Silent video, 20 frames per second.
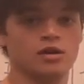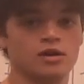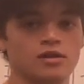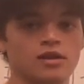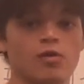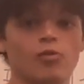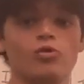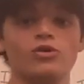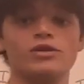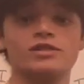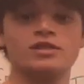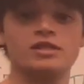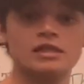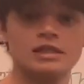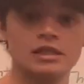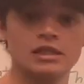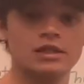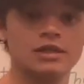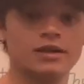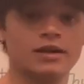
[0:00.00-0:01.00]
that we
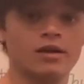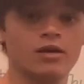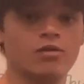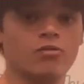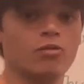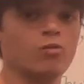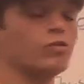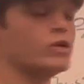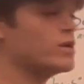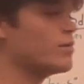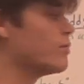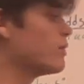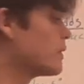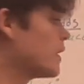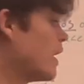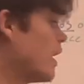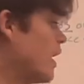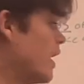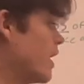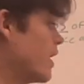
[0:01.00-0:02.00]
see when we
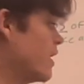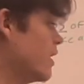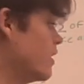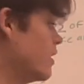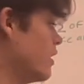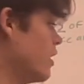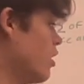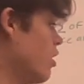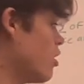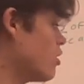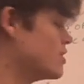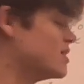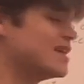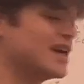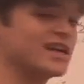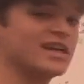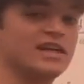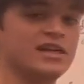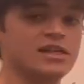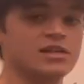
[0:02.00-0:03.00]
apply our
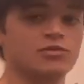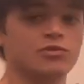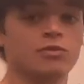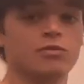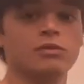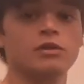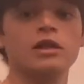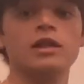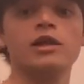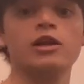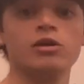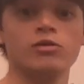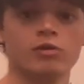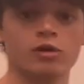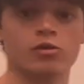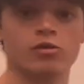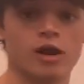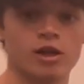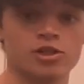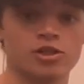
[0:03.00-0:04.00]
techniques from linear
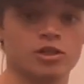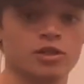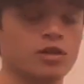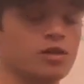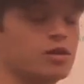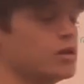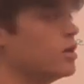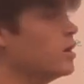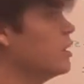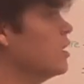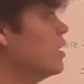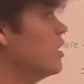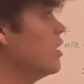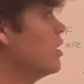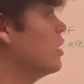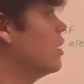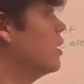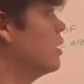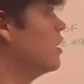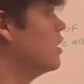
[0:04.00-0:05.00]
regression
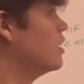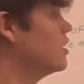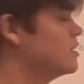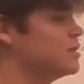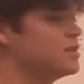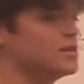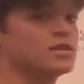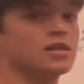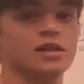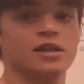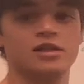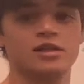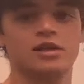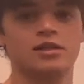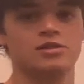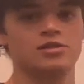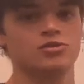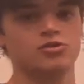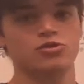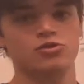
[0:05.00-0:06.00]

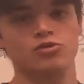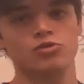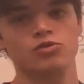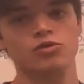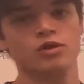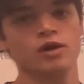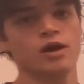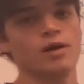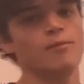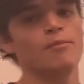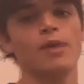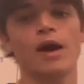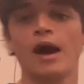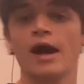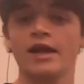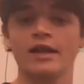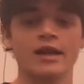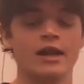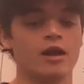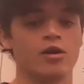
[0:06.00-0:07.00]
to a
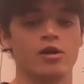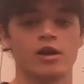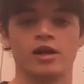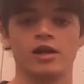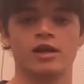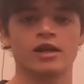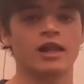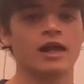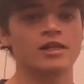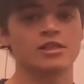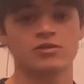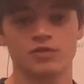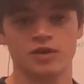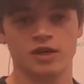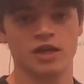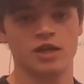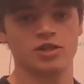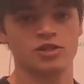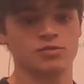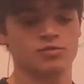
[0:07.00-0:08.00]
binary
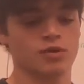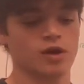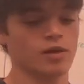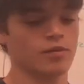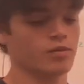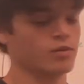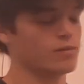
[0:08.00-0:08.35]
classification problem.